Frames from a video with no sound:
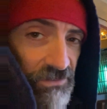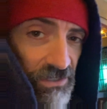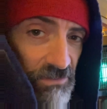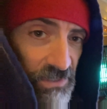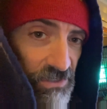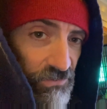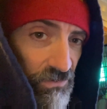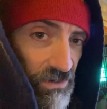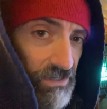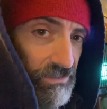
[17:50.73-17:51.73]
keeping
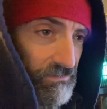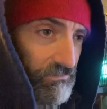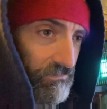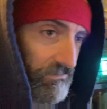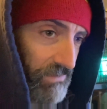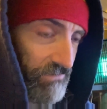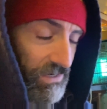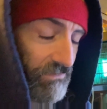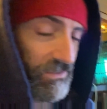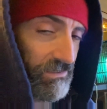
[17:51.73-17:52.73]
dry.
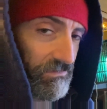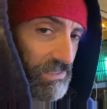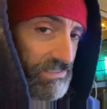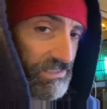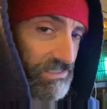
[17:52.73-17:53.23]
That's their